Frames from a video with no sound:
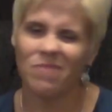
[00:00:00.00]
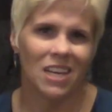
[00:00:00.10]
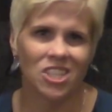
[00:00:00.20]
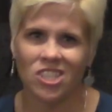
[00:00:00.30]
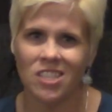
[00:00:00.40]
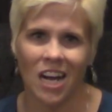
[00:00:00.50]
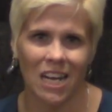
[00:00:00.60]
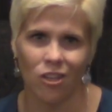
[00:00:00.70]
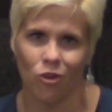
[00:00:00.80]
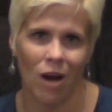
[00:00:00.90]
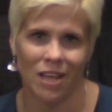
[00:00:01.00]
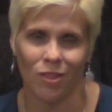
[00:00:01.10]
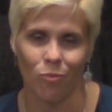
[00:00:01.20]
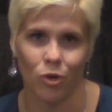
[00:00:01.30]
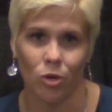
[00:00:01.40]
it's just not going to look right in
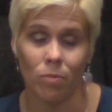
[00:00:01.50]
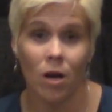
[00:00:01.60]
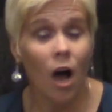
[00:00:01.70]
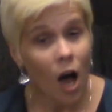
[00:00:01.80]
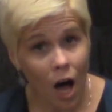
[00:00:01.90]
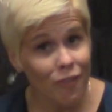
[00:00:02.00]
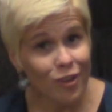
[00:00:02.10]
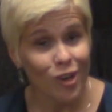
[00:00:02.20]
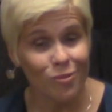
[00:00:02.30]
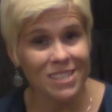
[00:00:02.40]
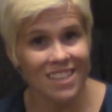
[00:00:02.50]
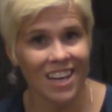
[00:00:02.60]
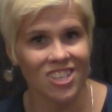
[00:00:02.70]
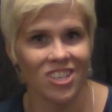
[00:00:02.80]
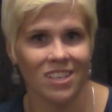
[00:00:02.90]
the room, offer her
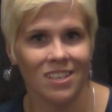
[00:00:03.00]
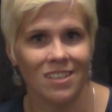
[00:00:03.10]
reselection.